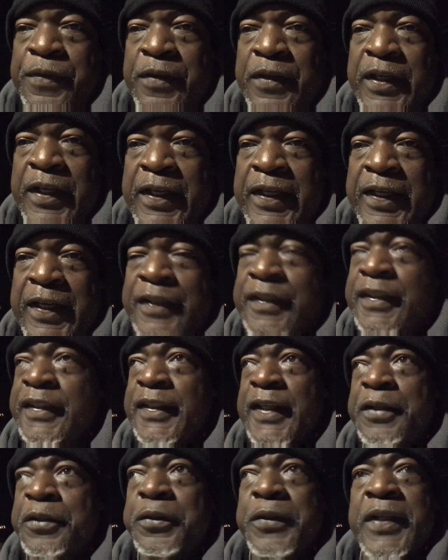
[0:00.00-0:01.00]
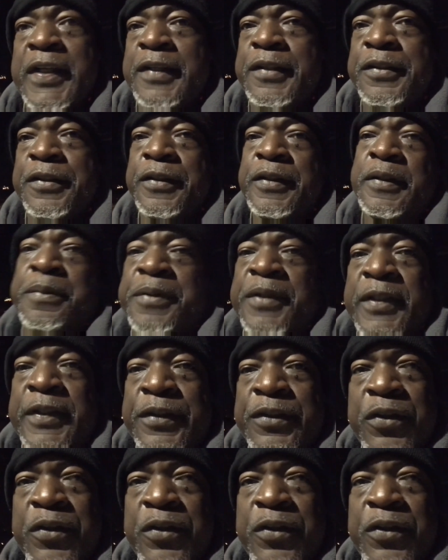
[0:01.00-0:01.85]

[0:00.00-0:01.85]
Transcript: Okay? And I think they do that deliberately,